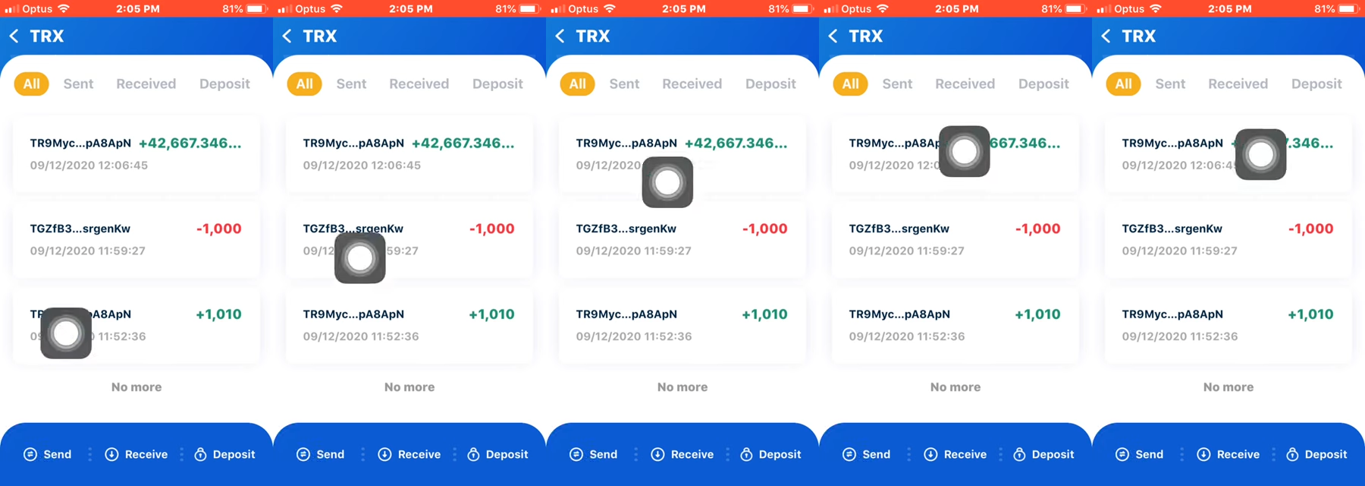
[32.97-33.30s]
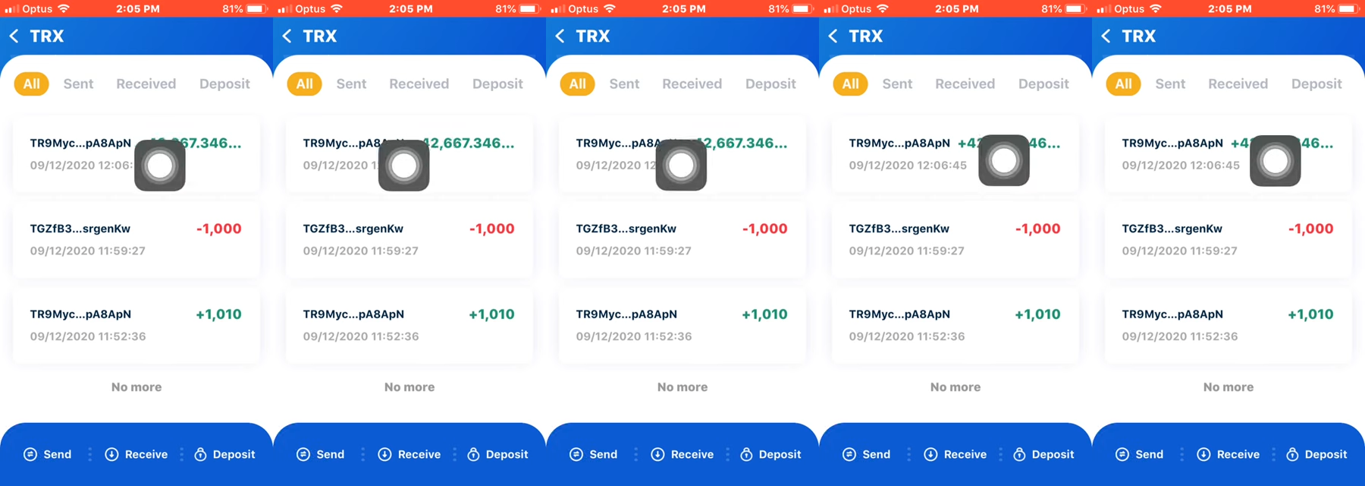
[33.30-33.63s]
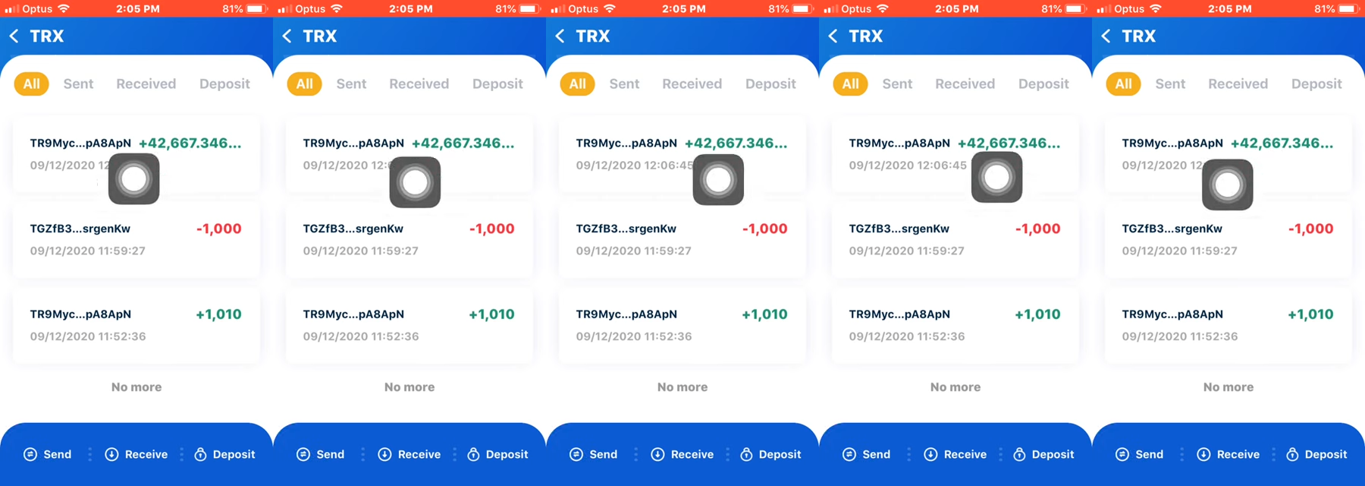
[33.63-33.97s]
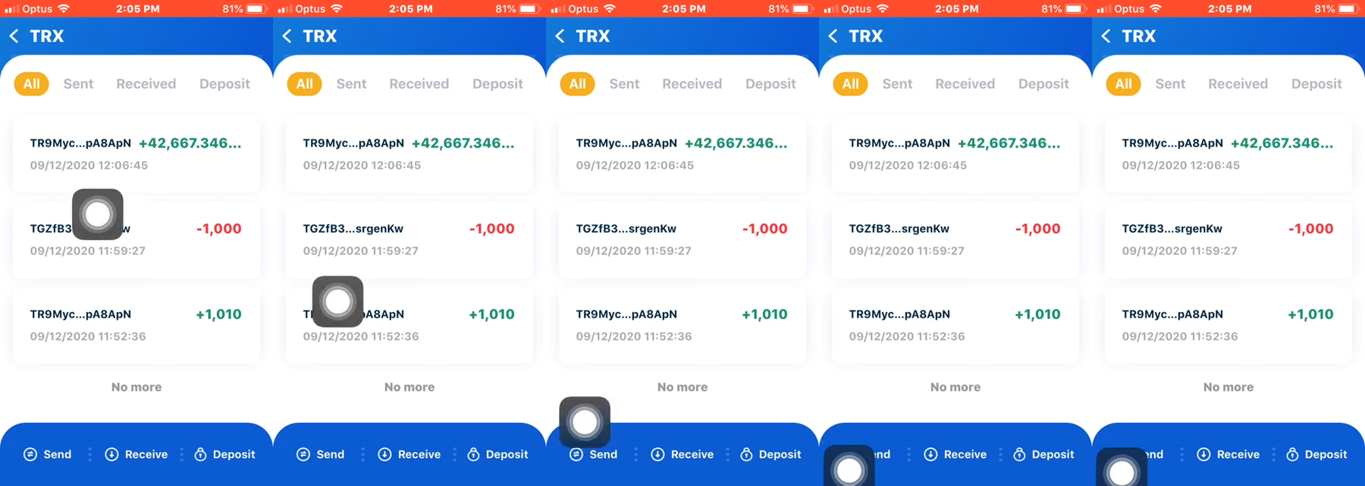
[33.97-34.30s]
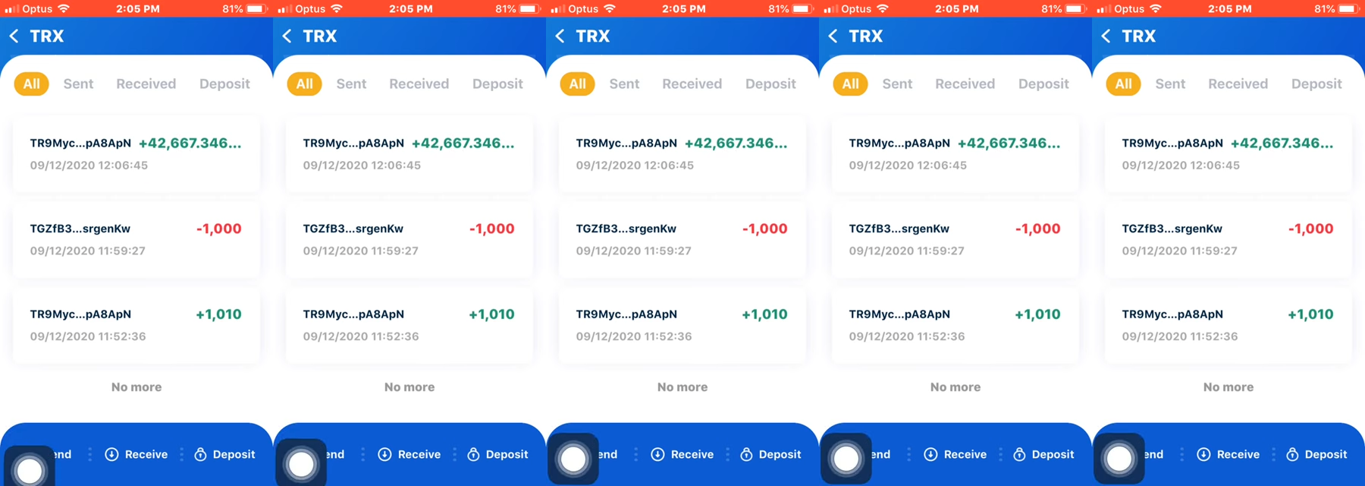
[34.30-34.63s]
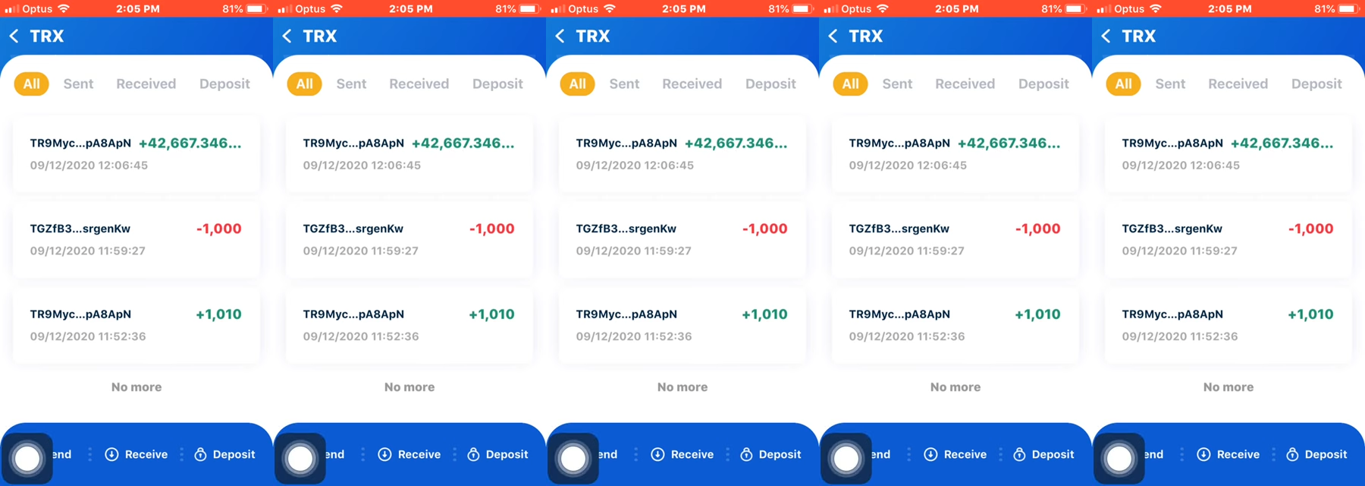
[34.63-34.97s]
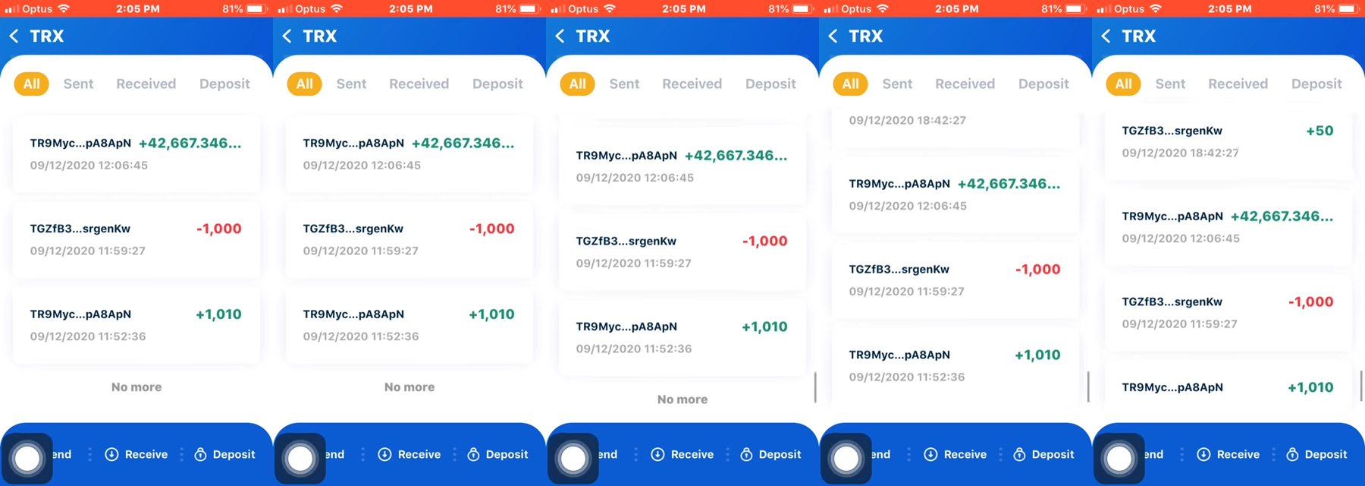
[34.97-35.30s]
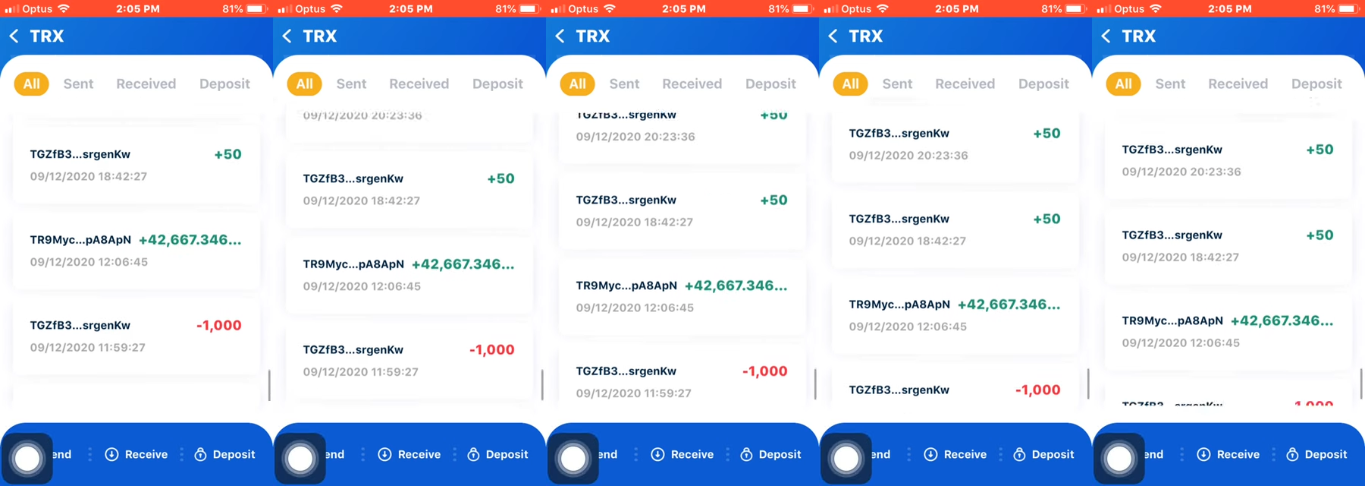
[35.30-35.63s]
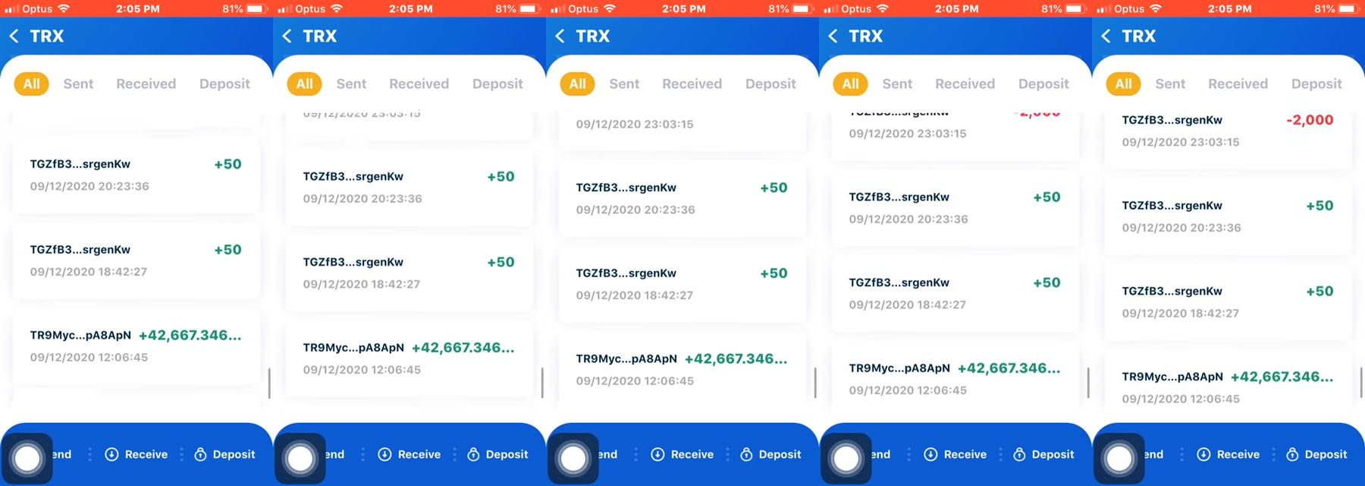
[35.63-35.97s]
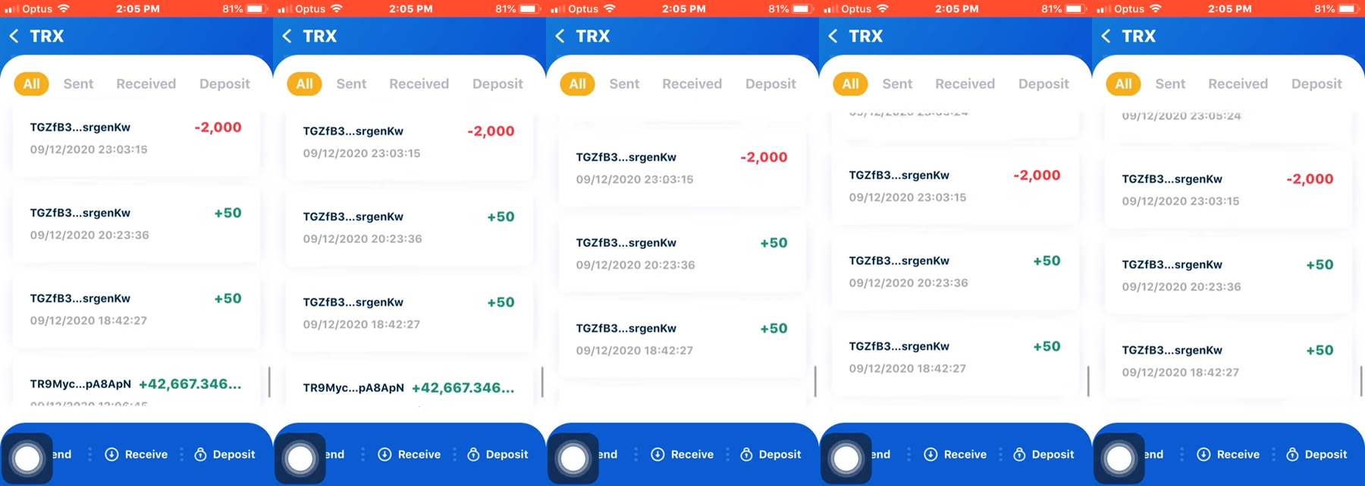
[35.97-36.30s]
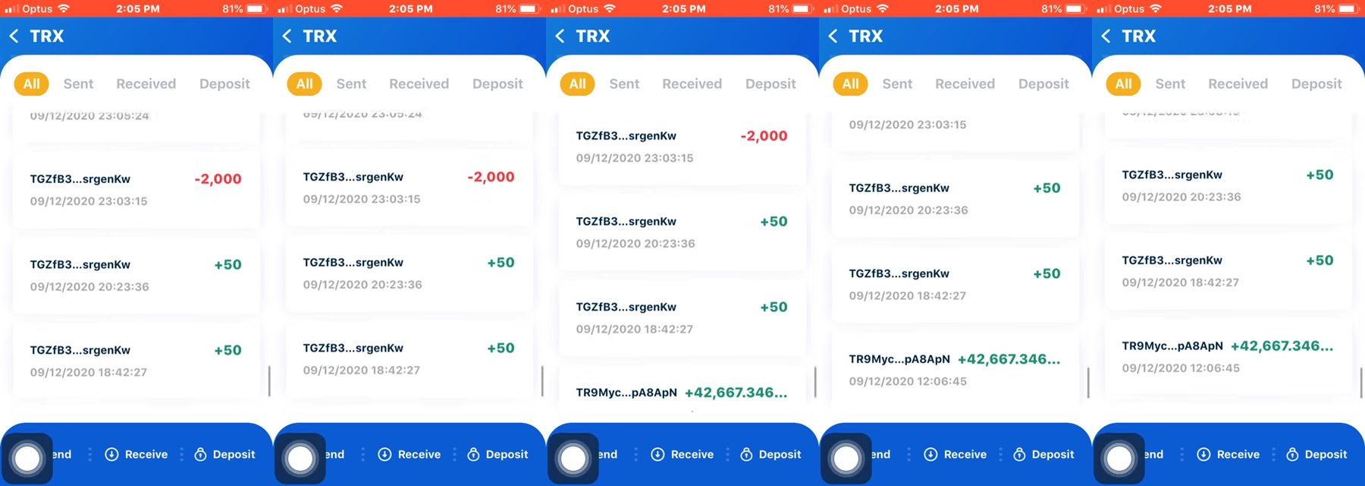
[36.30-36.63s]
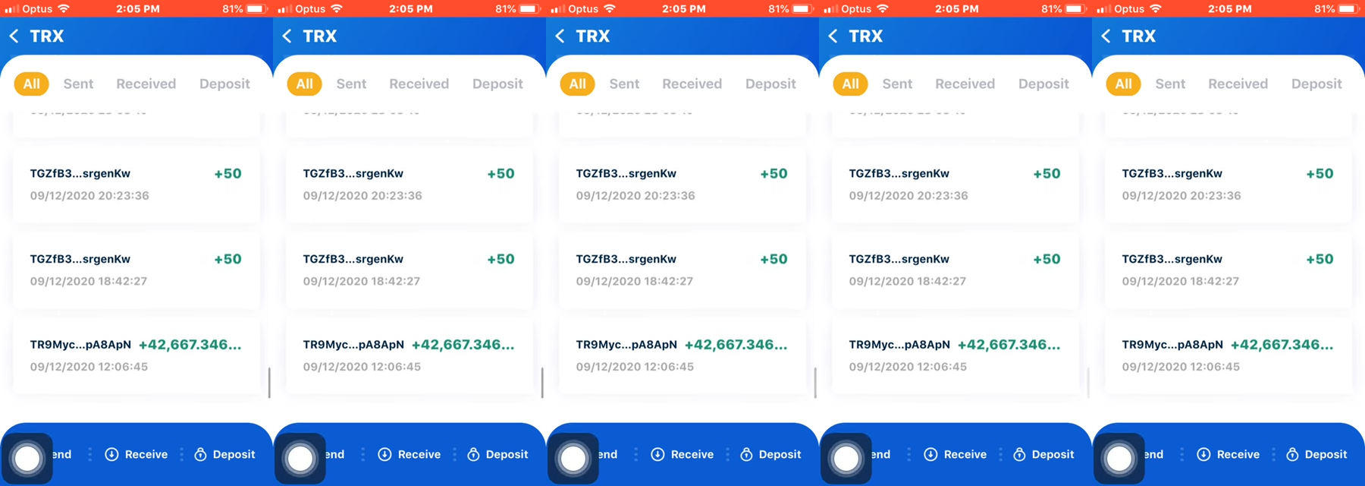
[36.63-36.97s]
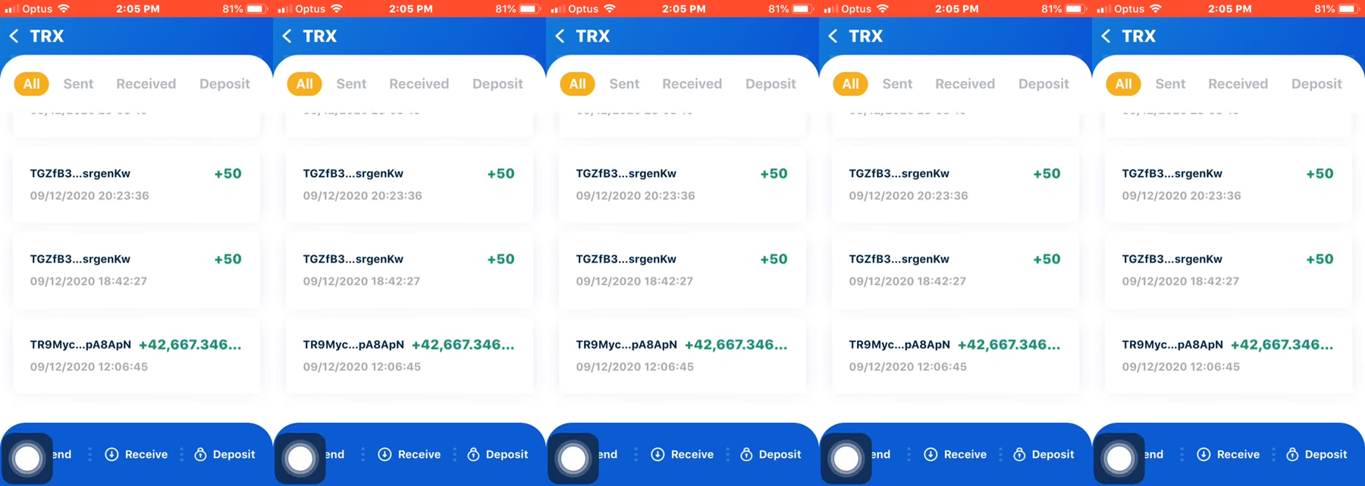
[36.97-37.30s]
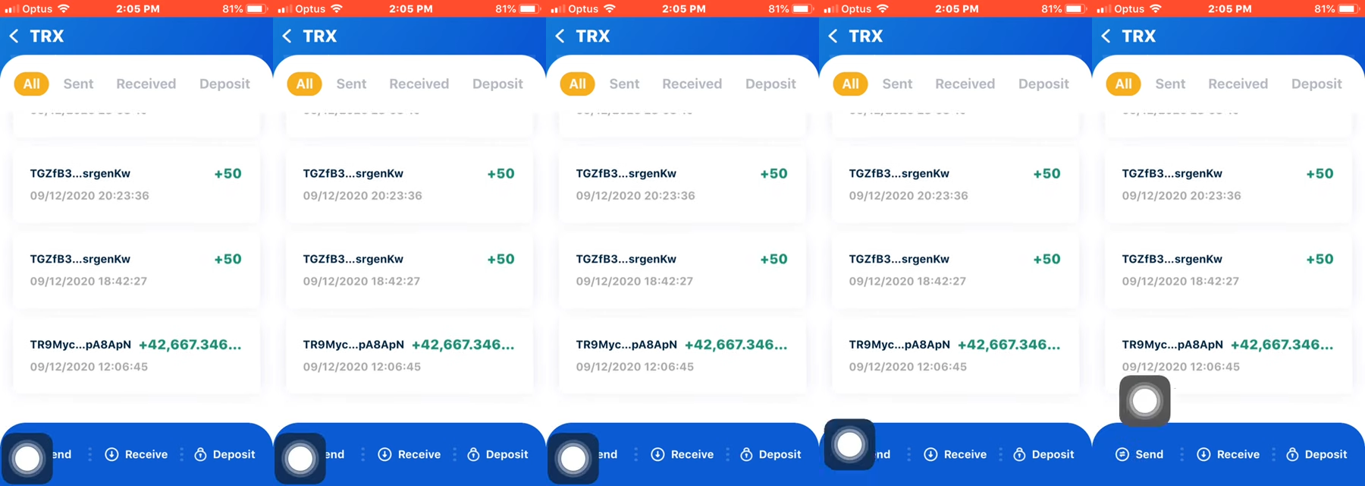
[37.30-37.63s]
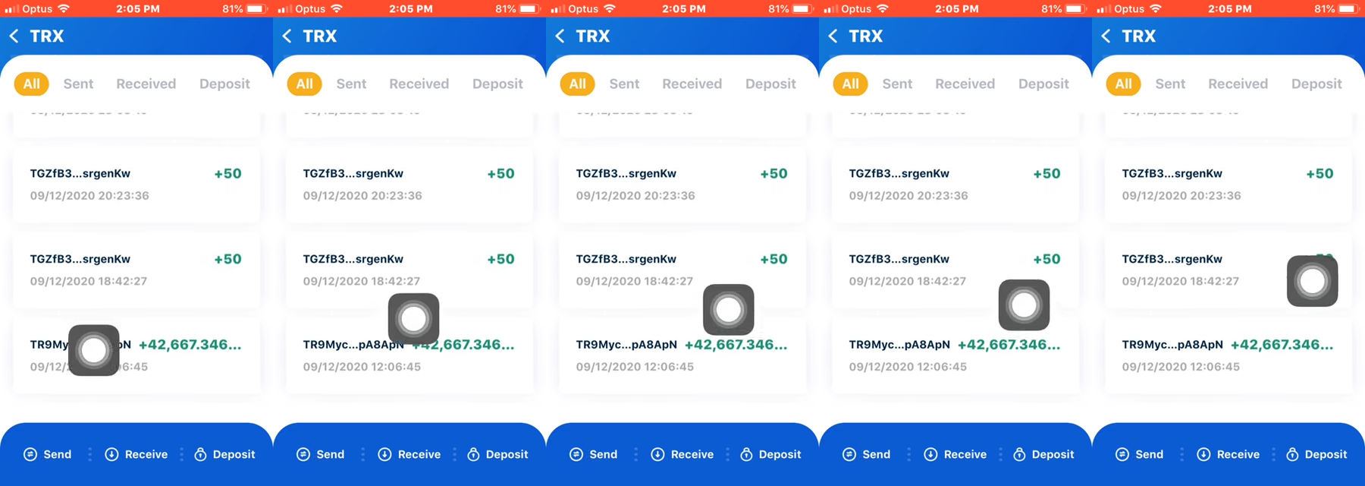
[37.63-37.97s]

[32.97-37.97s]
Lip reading: [unreadable: no face in view]